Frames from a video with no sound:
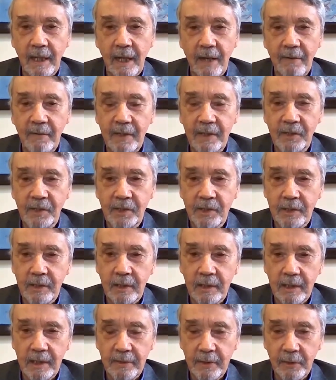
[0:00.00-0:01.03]
of us
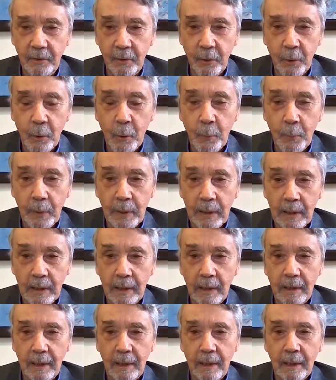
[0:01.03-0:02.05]
in the group.
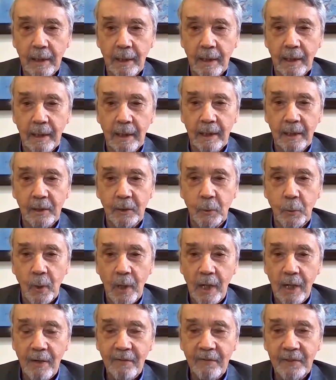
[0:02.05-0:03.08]

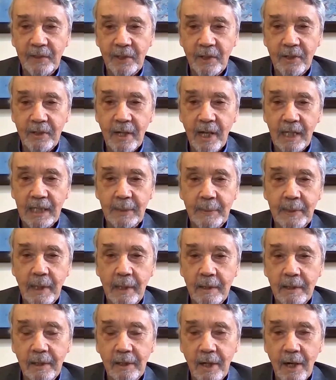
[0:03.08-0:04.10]
12 turned out to be
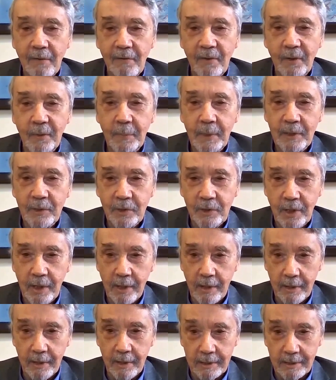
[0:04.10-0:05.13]
undercover
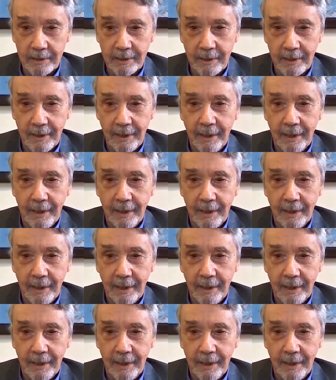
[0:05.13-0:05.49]
missionaries.